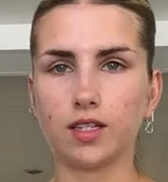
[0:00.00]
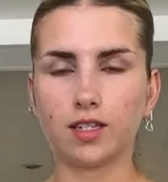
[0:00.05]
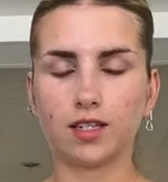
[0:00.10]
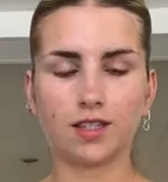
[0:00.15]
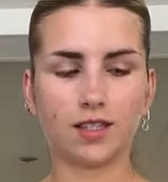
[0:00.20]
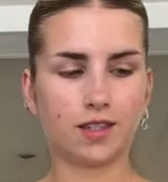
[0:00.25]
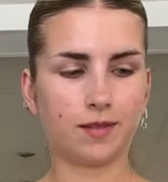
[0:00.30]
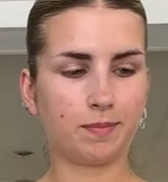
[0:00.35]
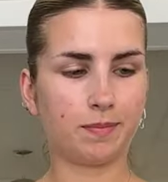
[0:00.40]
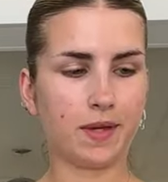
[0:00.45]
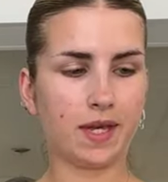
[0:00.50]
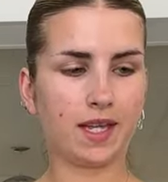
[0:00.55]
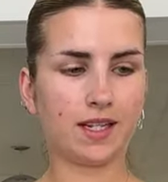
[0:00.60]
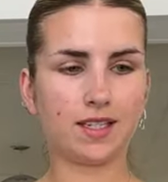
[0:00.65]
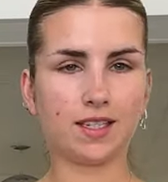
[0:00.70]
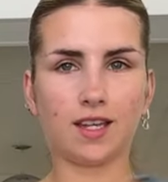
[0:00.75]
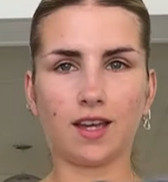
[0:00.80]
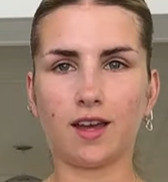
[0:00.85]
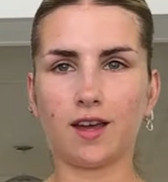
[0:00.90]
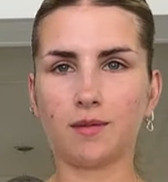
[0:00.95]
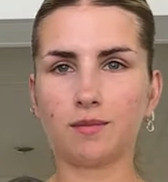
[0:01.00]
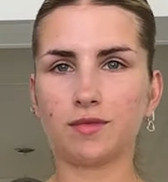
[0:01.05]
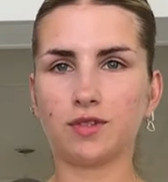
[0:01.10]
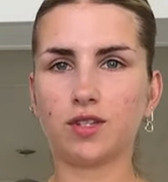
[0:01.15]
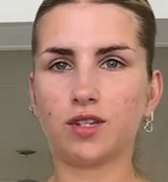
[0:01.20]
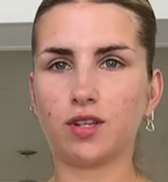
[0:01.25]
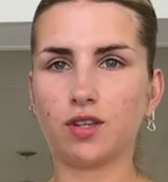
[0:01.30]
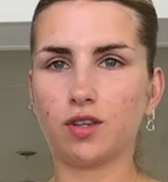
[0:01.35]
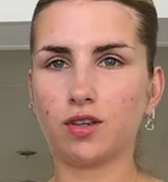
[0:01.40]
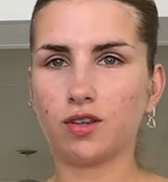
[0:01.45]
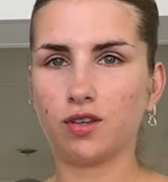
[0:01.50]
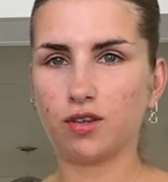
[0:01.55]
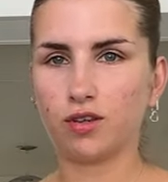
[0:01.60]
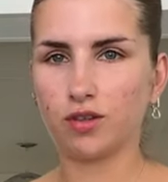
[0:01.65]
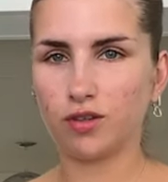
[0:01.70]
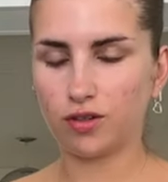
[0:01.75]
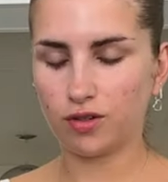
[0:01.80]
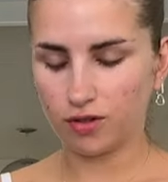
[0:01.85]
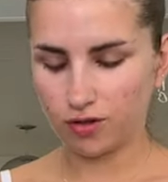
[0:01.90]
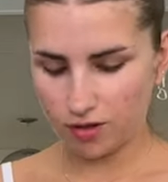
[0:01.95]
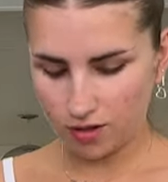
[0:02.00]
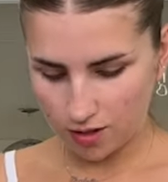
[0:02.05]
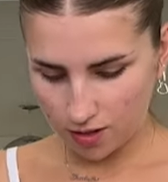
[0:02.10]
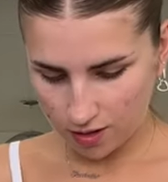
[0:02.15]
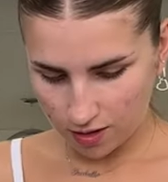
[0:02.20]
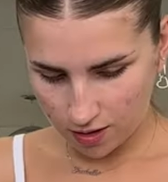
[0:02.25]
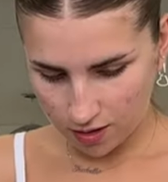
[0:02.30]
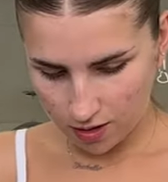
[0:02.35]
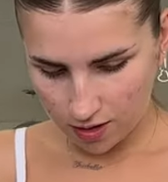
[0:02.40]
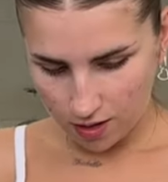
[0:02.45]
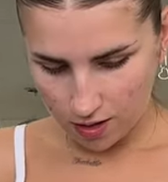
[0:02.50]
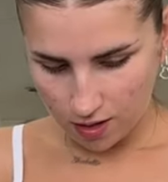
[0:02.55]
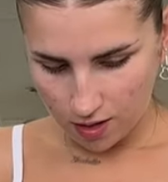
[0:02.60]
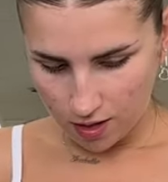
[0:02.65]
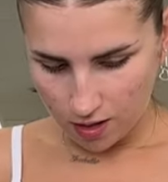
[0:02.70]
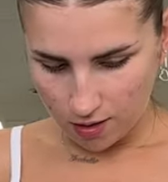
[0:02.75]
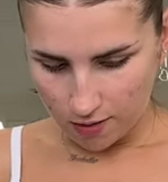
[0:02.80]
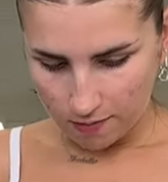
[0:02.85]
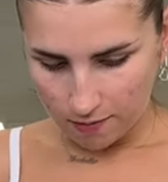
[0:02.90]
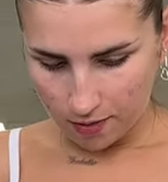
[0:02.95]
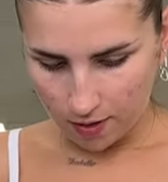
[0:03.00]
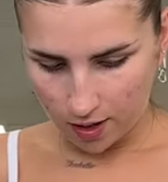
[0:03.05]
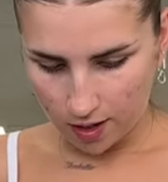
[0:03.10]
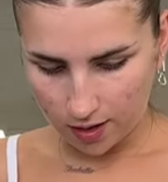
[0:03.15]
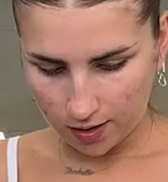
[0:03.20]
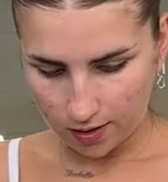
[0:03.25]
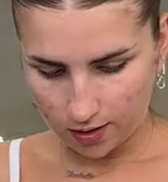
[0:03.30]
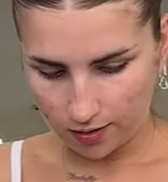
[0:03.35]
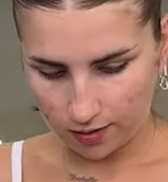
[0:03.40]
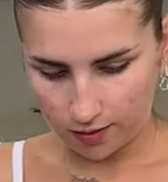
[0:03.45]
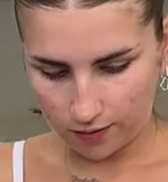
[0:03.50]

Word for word: just picked up two purses